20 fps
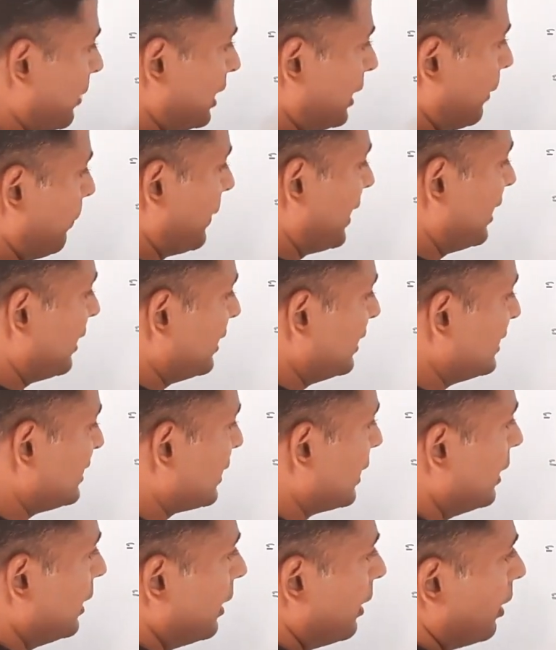I multiplied
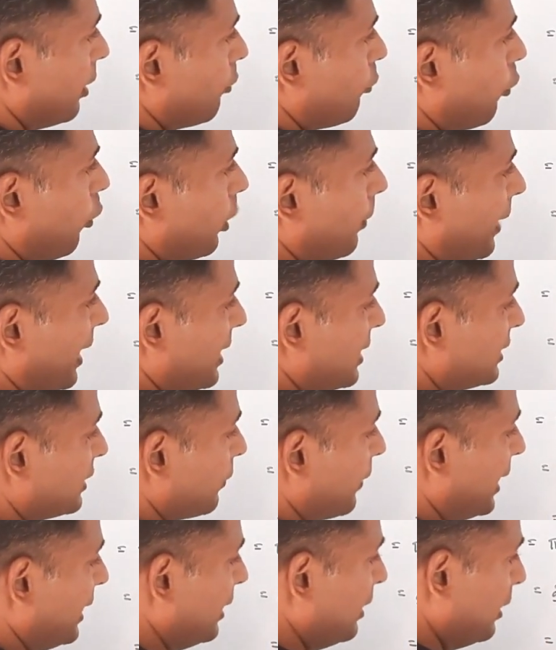this. 4
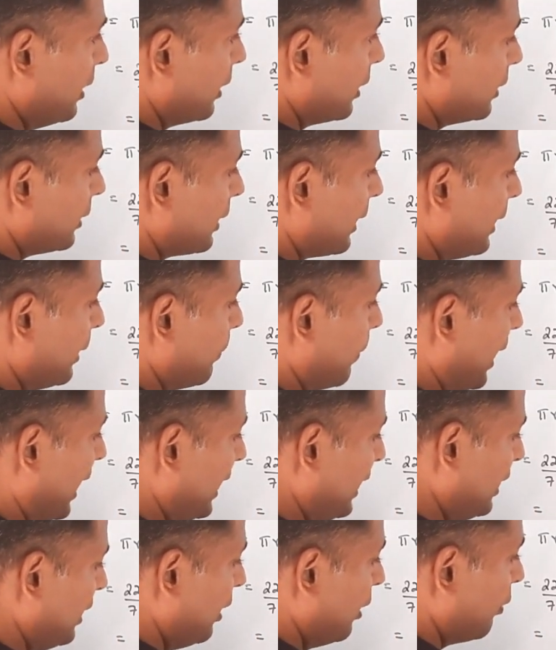minus 1, 3
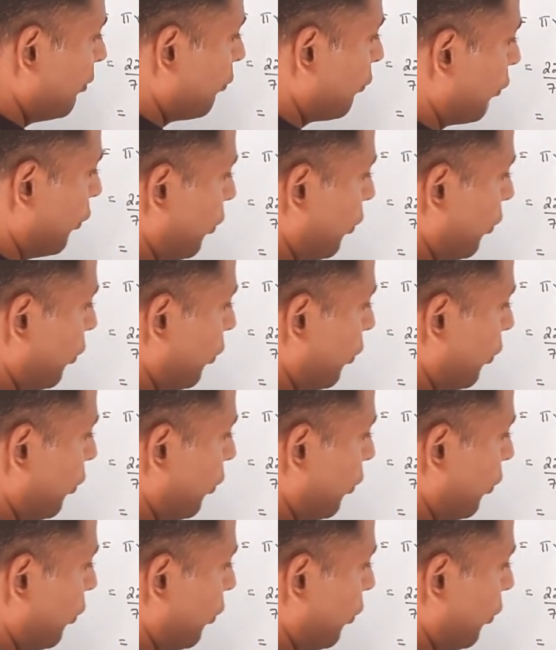by